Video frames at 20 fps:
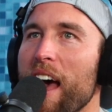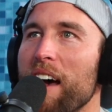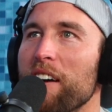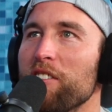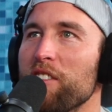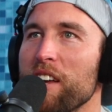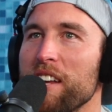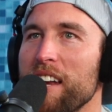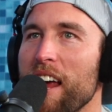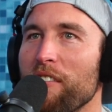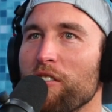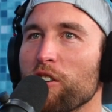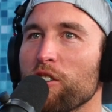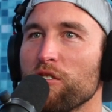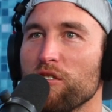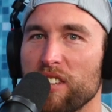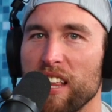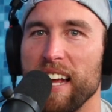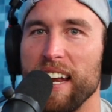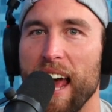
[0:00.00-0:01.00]
They never
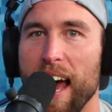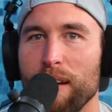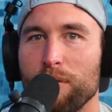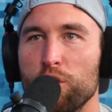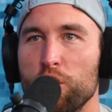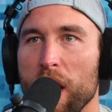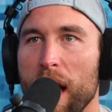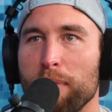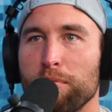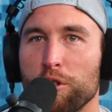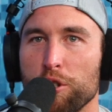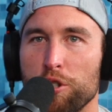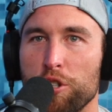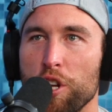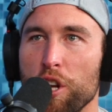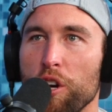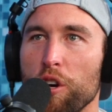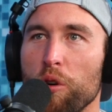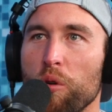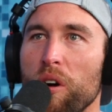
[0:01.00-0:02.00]
then have chapter
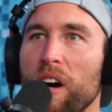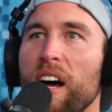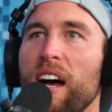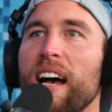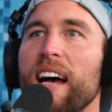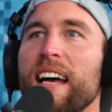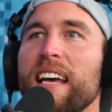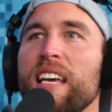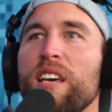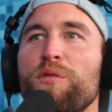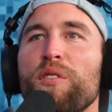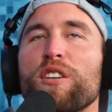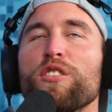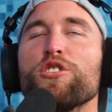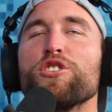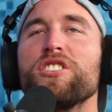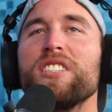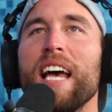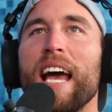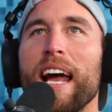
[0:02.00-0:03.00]
2. He
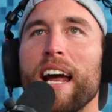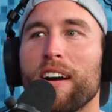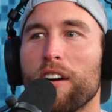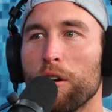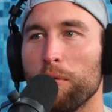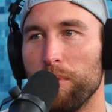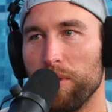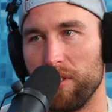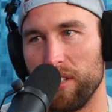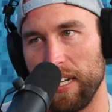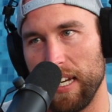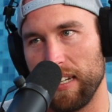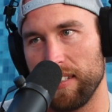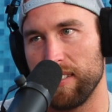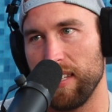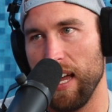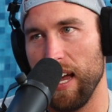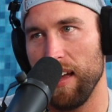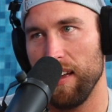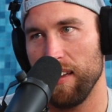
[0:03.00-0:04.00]
felt terrible the next
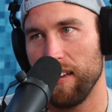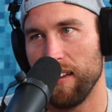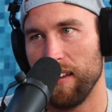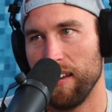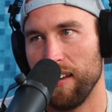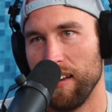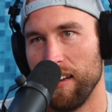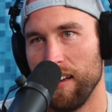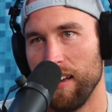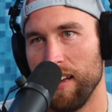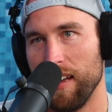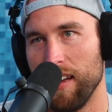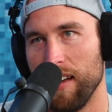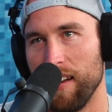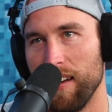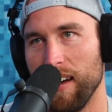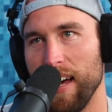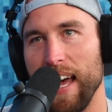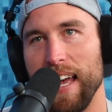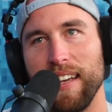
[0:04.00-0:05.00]
day. Yeah.
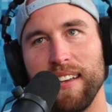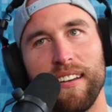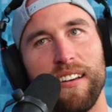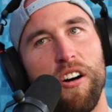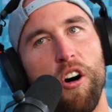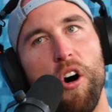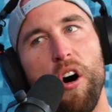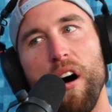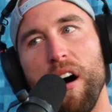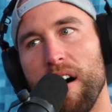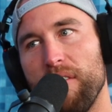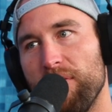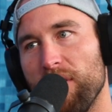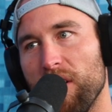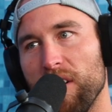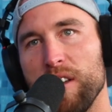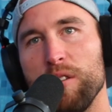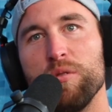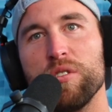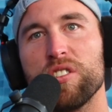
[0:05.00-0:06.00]
Like, awful.
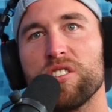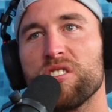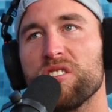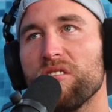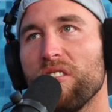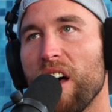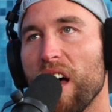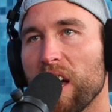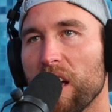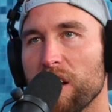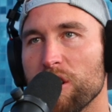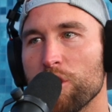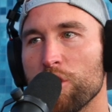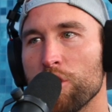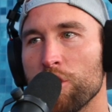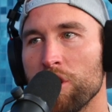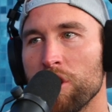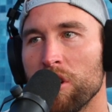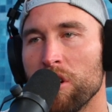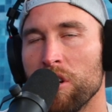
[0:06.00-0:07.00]
He was
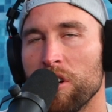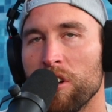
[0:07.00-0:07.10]
sluggish.